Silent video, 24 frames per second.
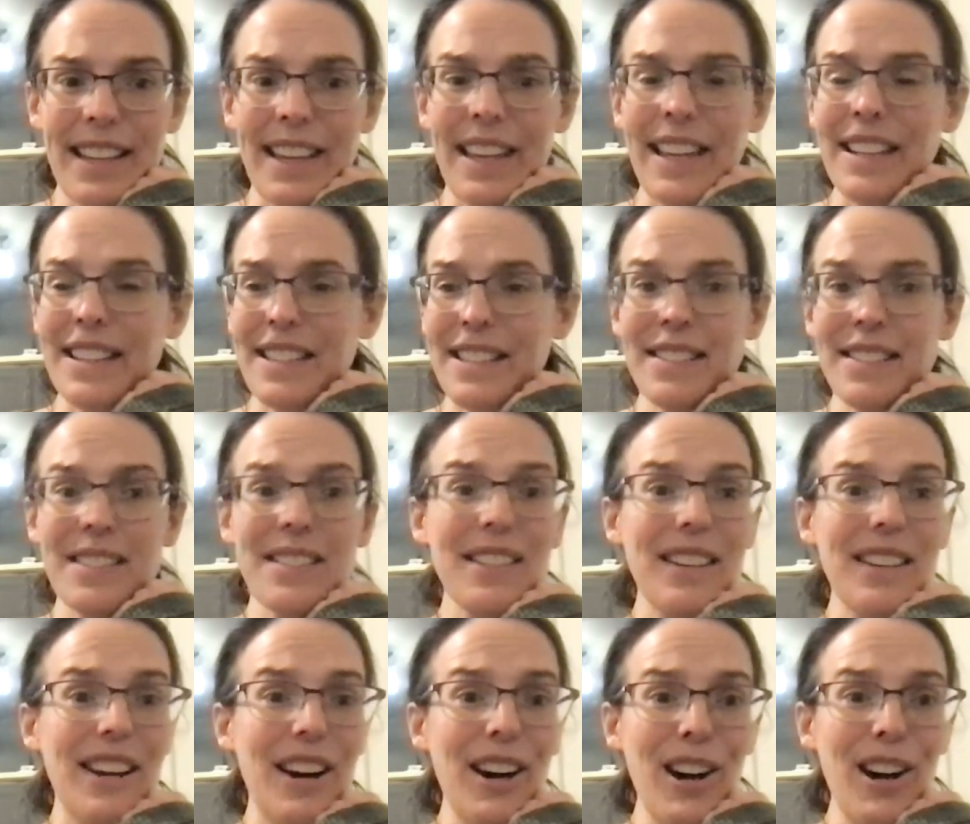It's
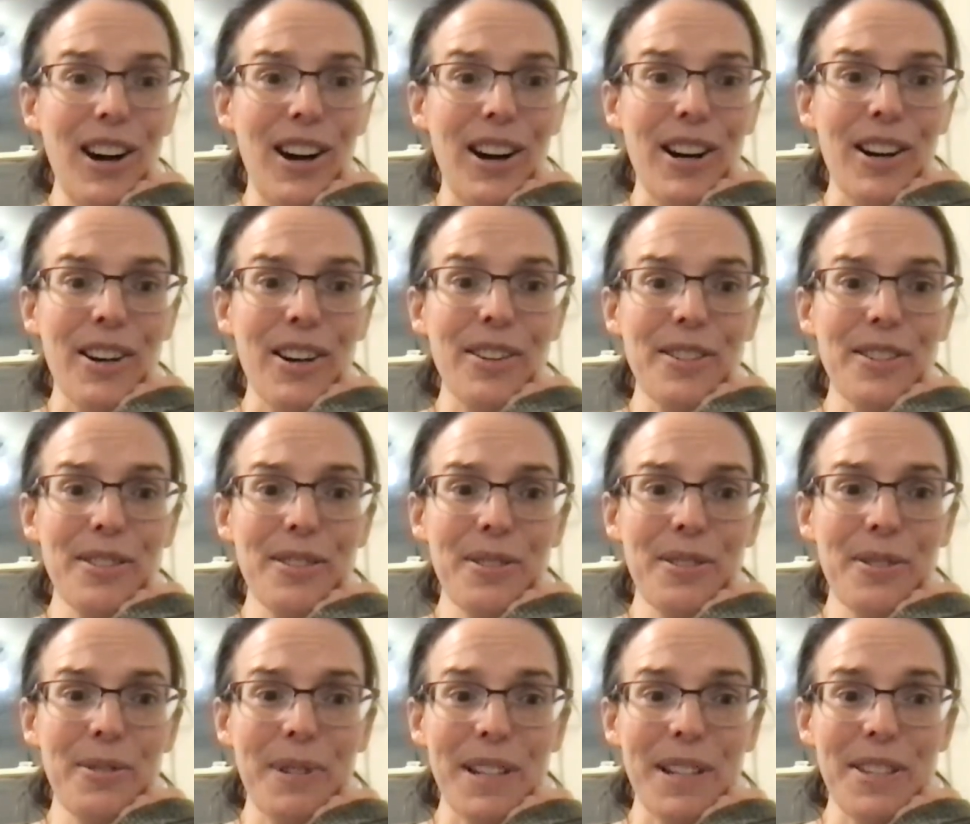a hard
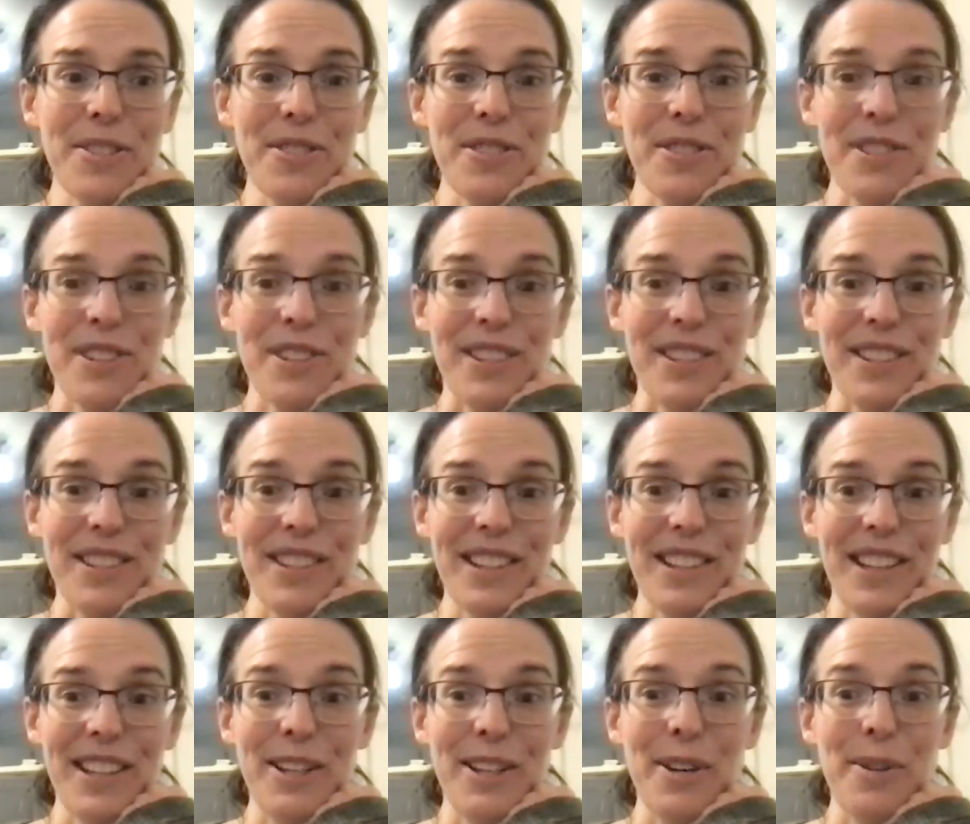question.
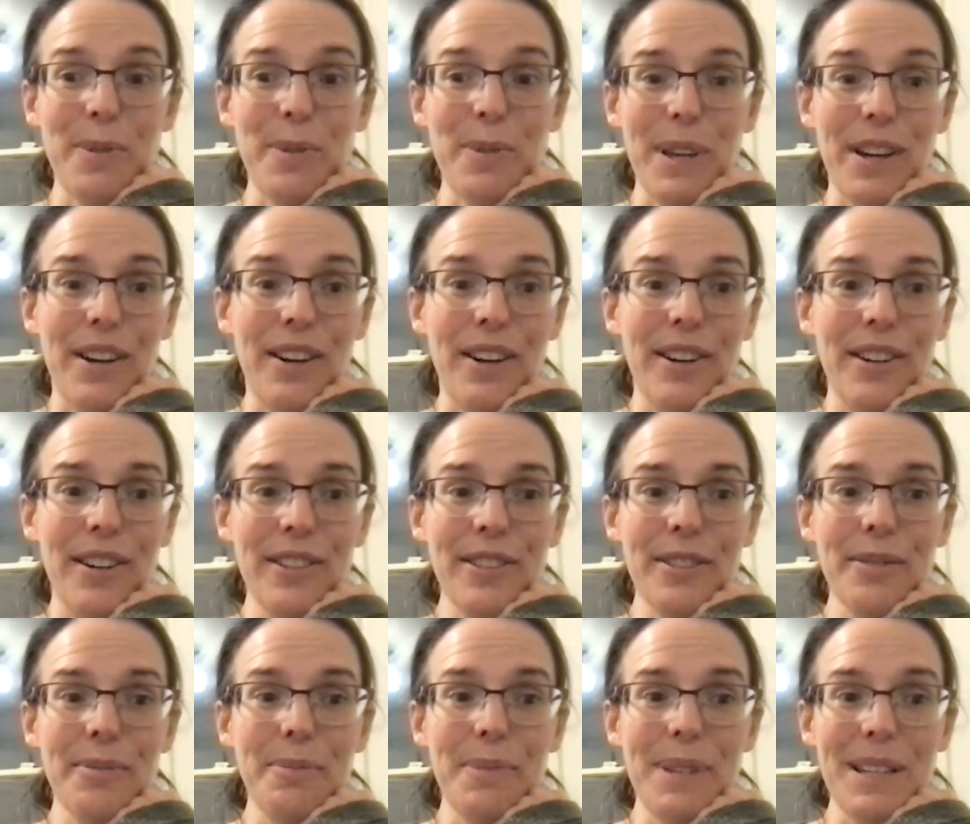I know we
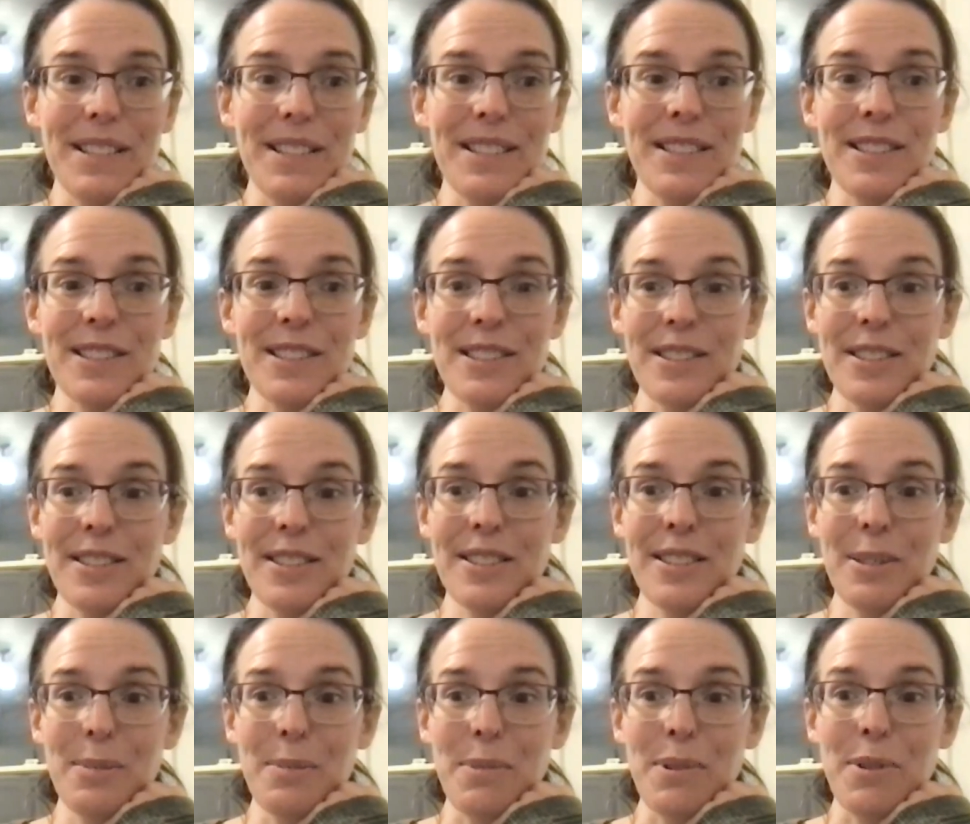all miss
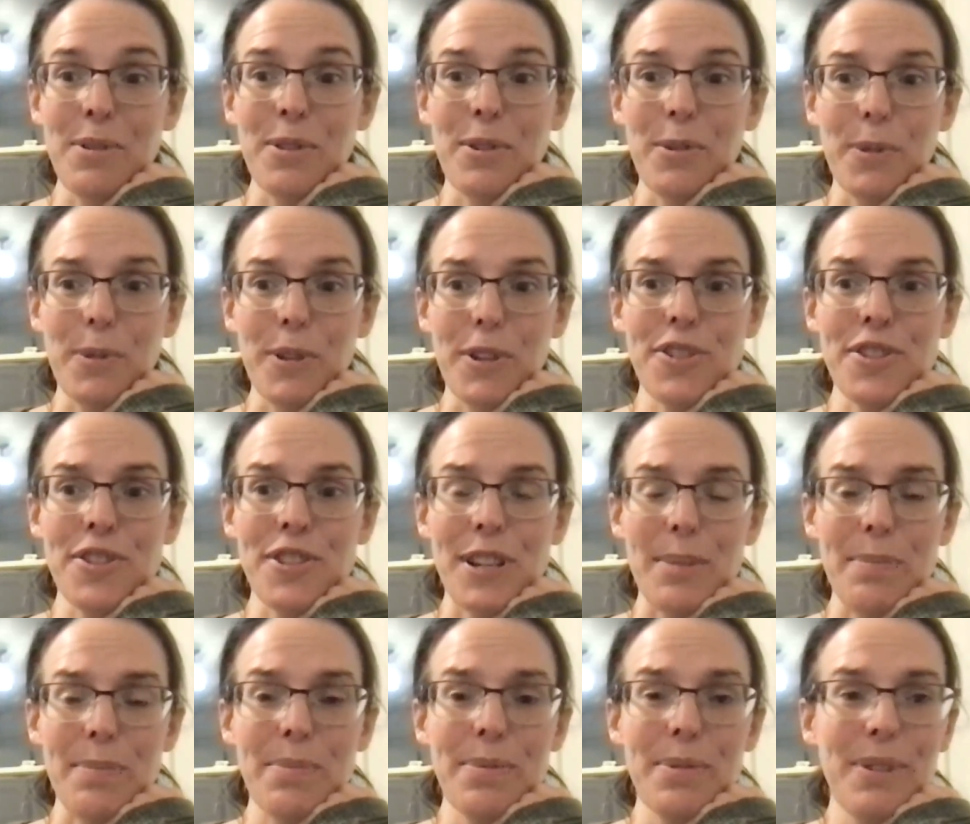communal
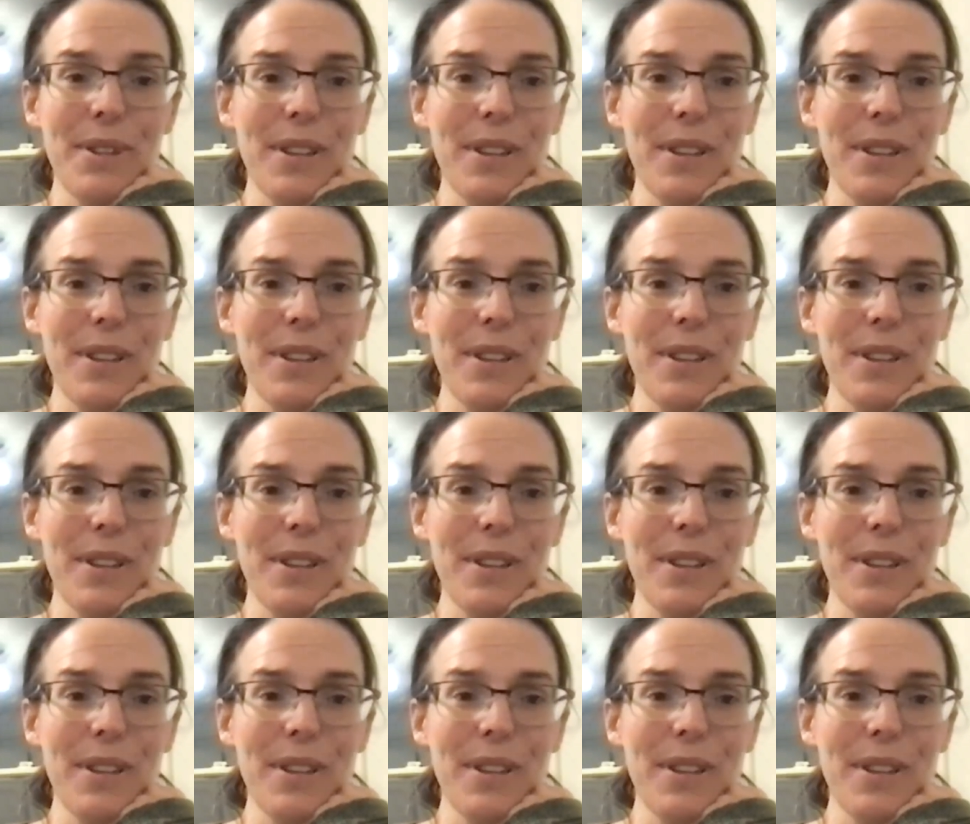worship.